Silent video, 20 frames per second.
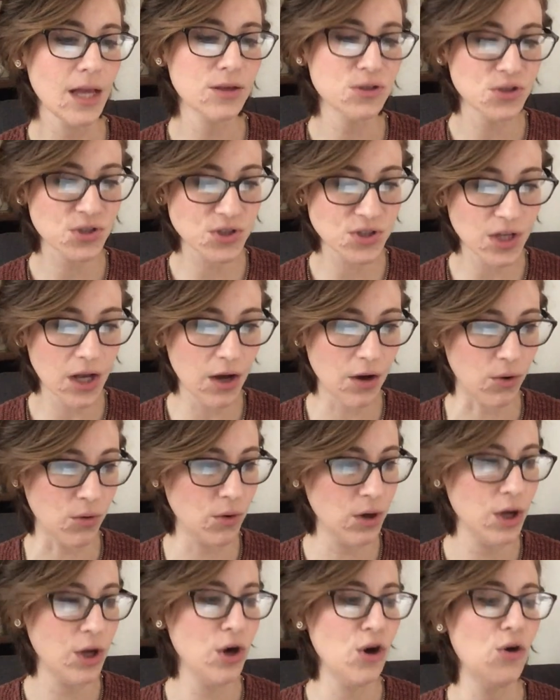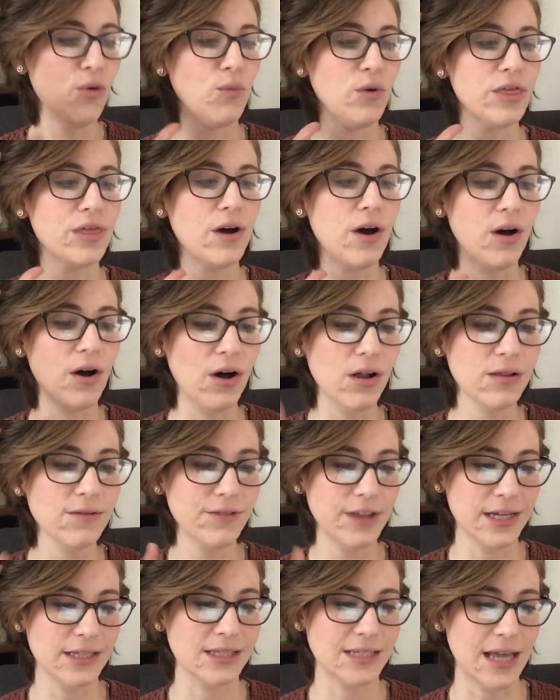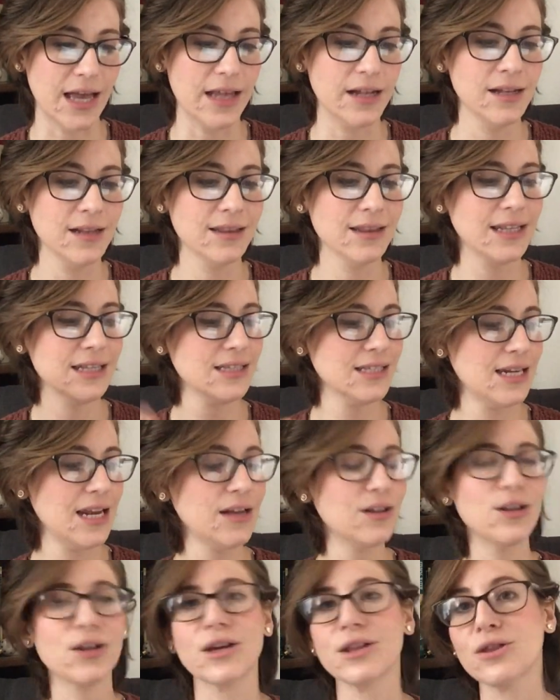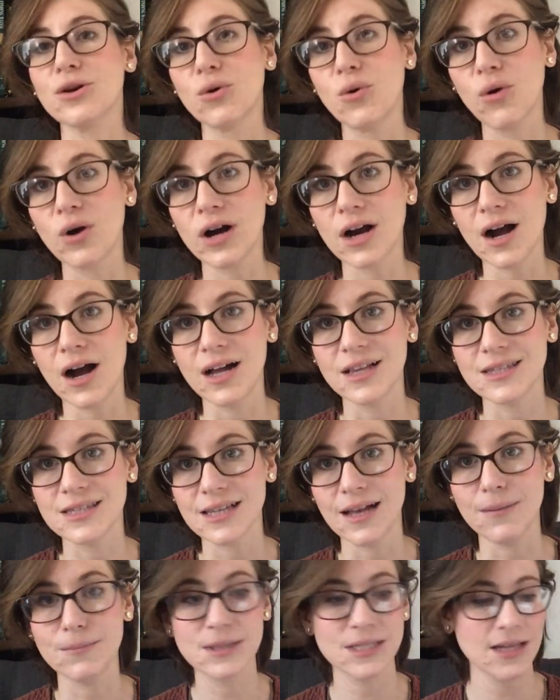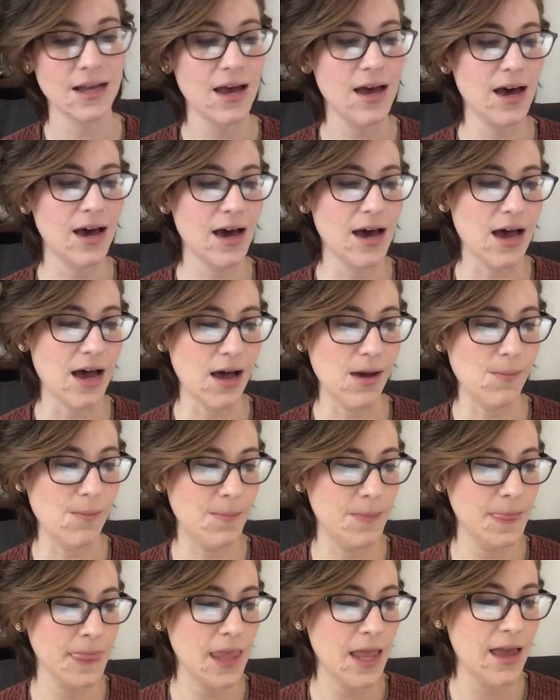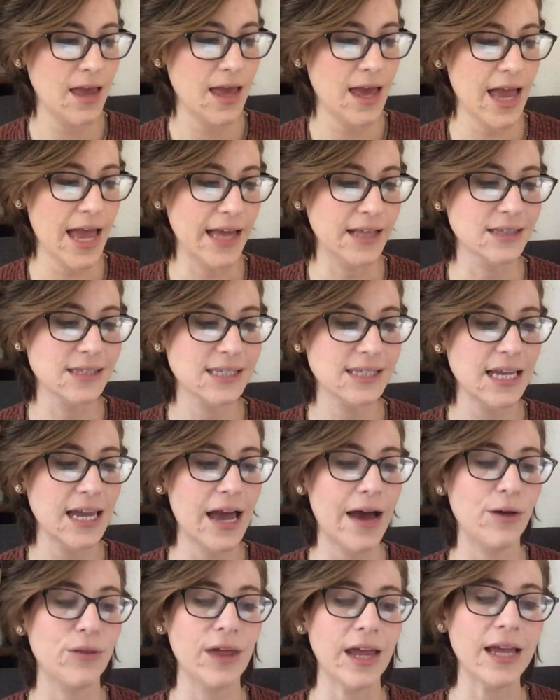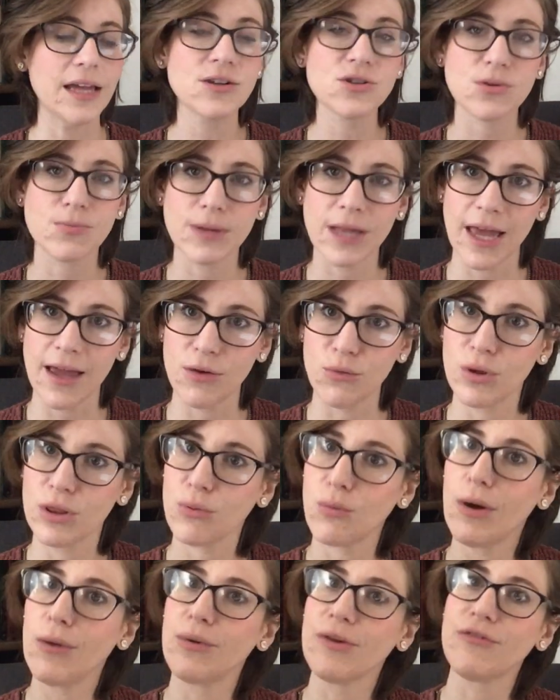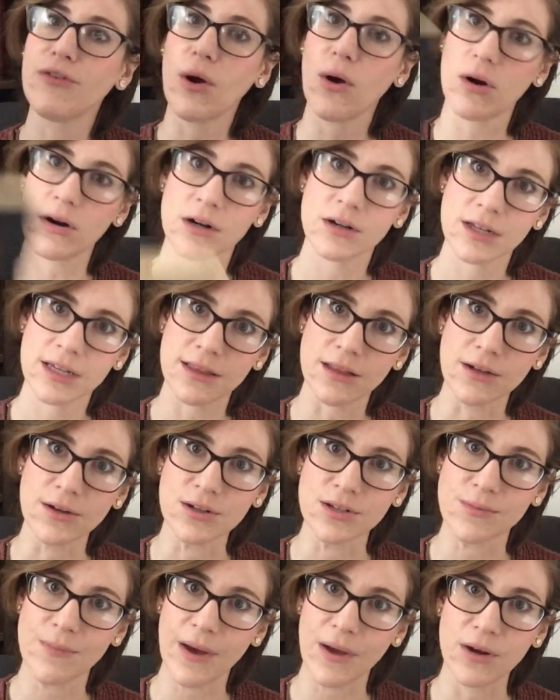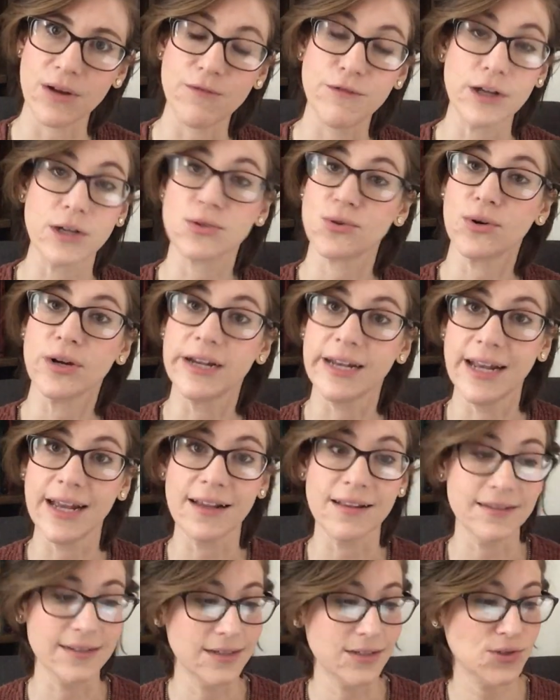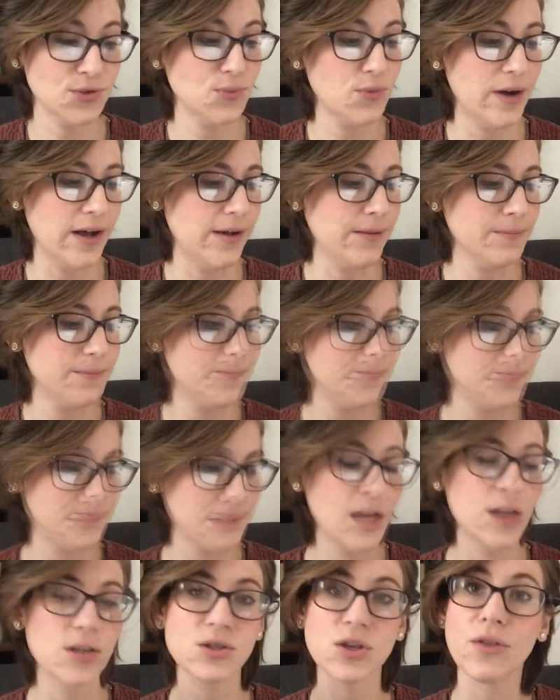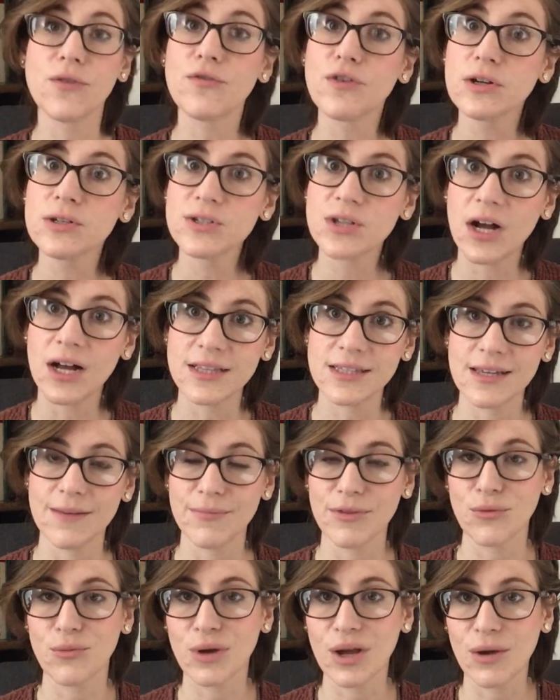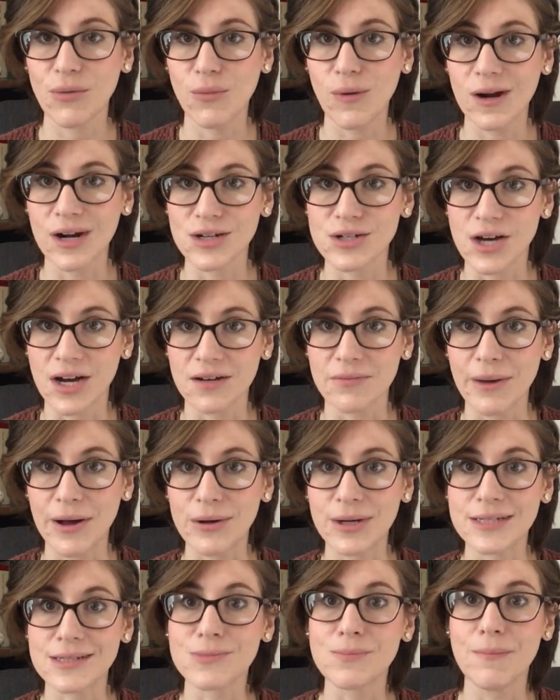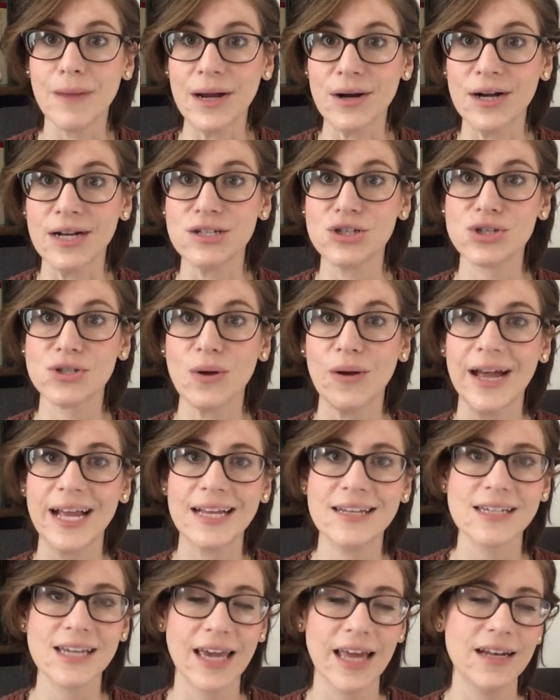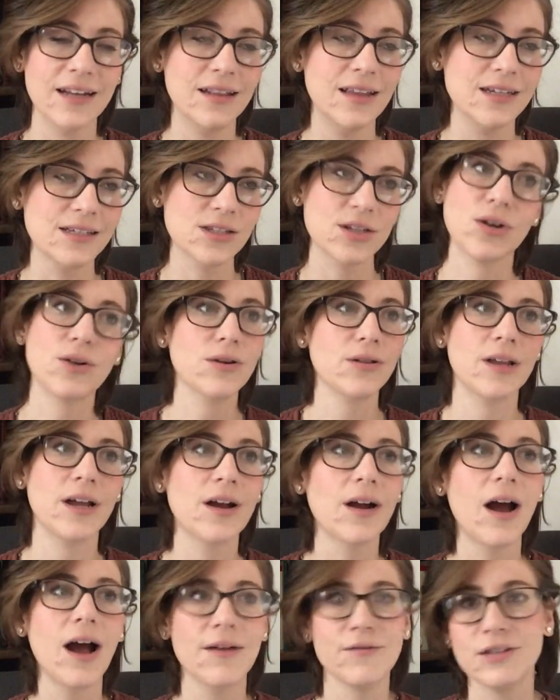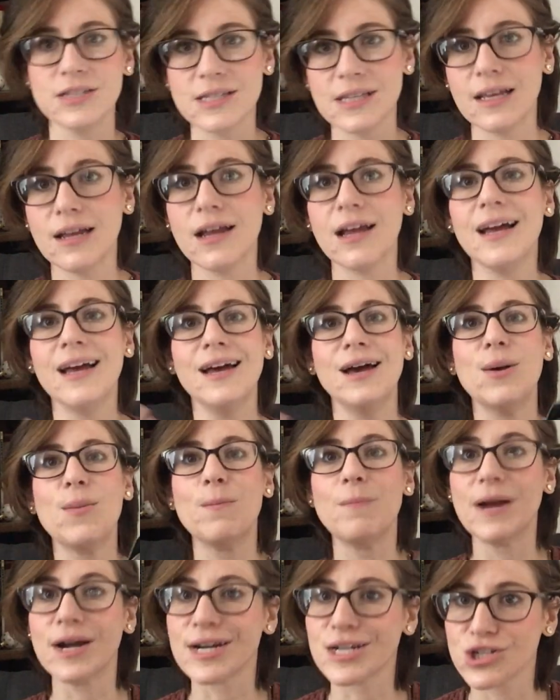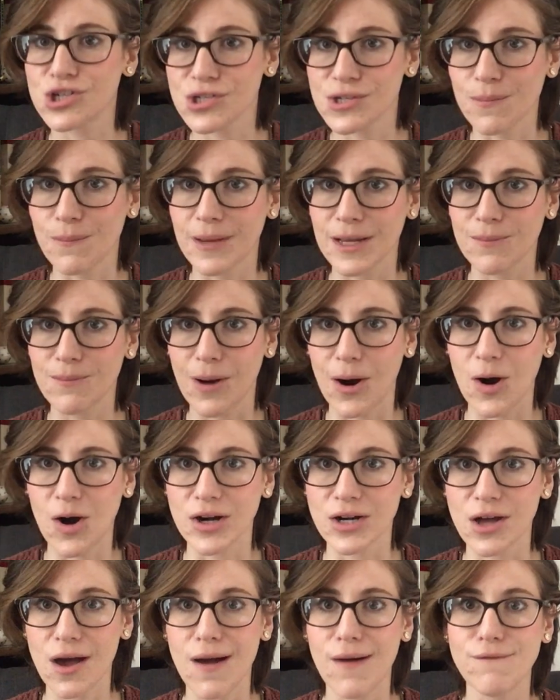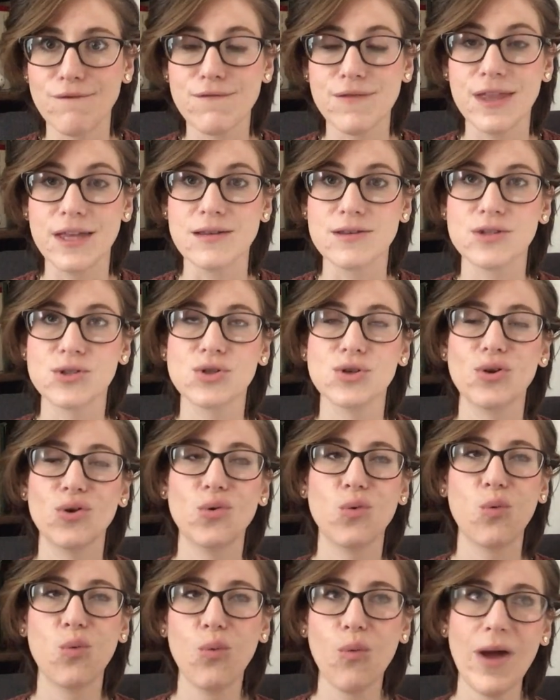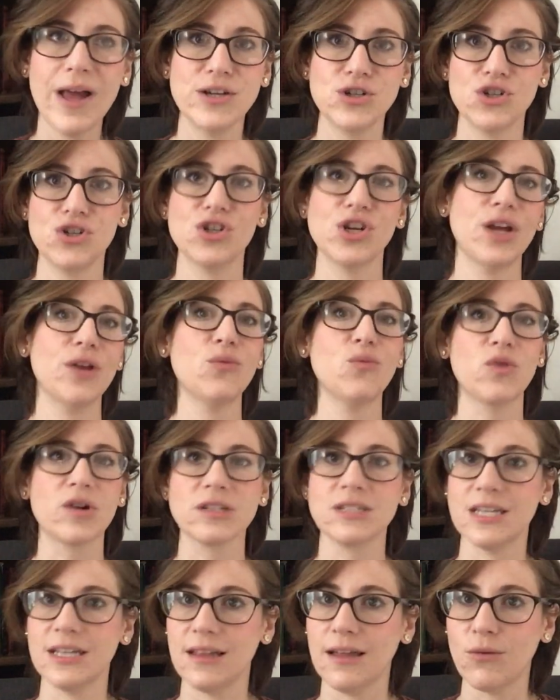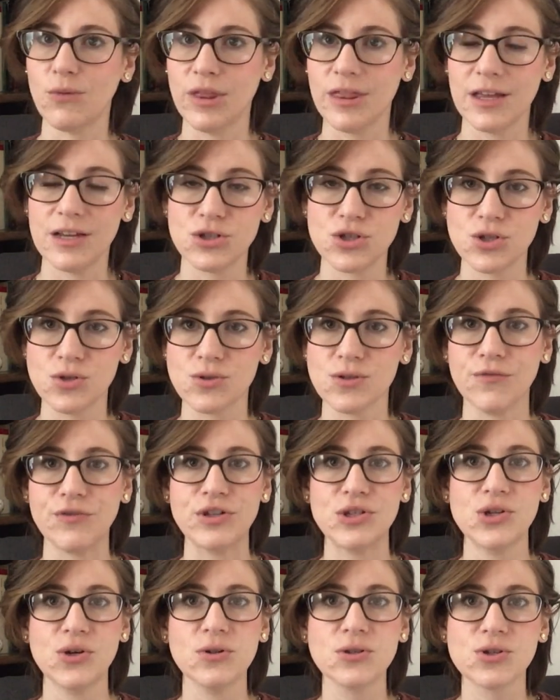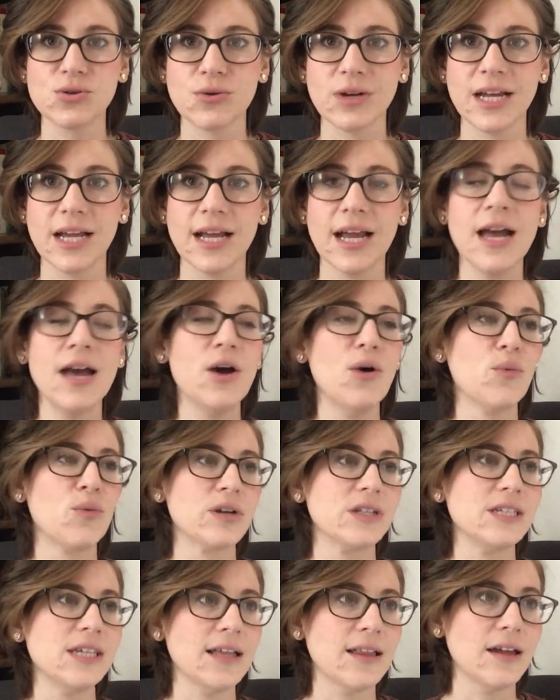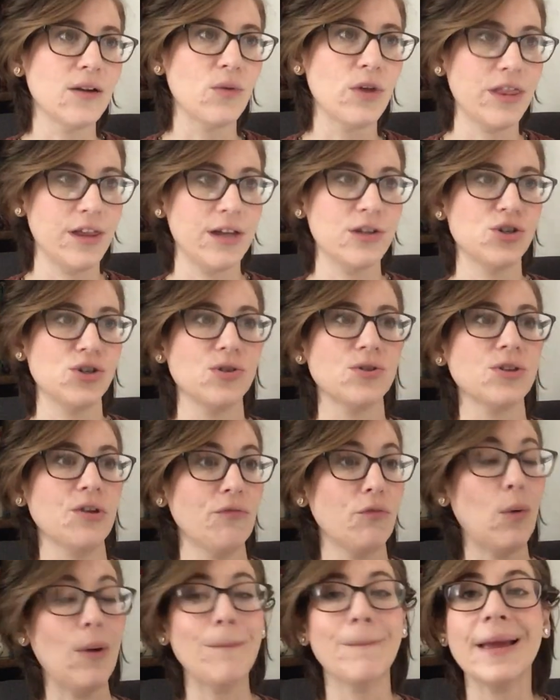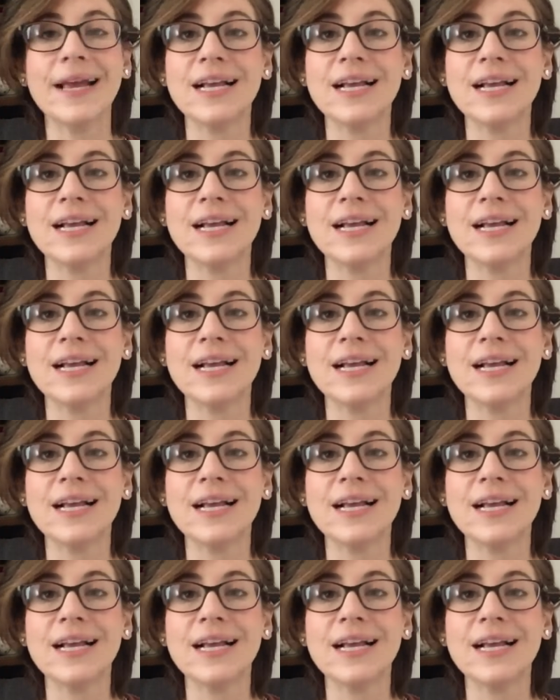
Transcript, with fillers: So, with all of that said, let's take a look at the core concepts um, and see how they interplay with what we've already learned about Victorian England as well. So the first concept that we want to talk about is marriage. So I indicated this earlier. Obviously, marriage is a big part of this question. We're dealing with issues of adultery. We're dealing with issues of what